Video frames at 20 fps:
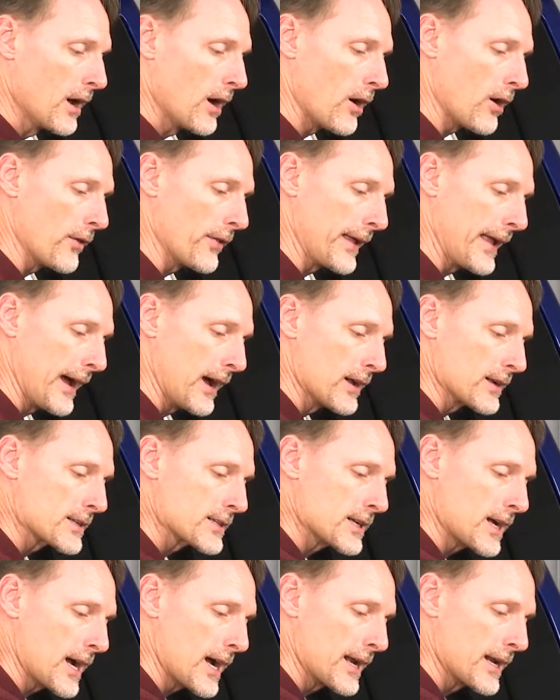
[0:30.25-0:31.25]
On the
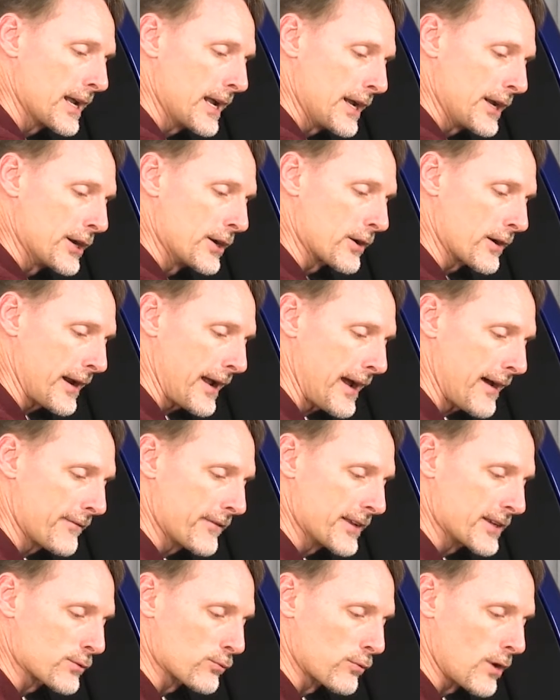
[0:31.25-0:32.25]
outside, you're going to have
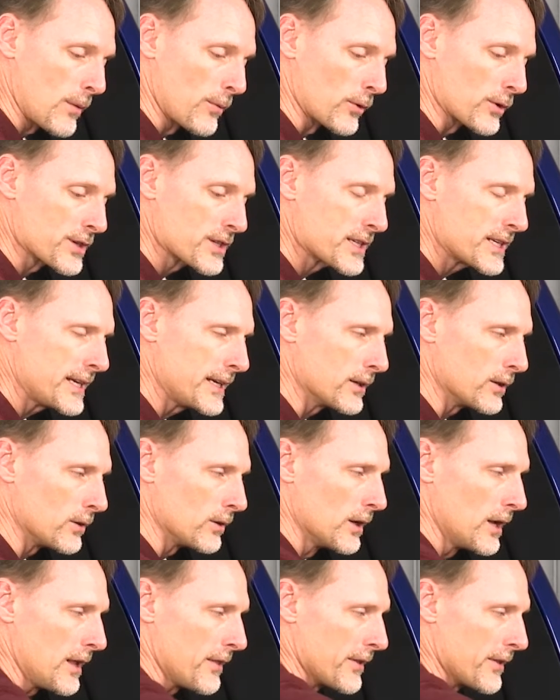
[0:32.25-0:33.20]
this rubber seal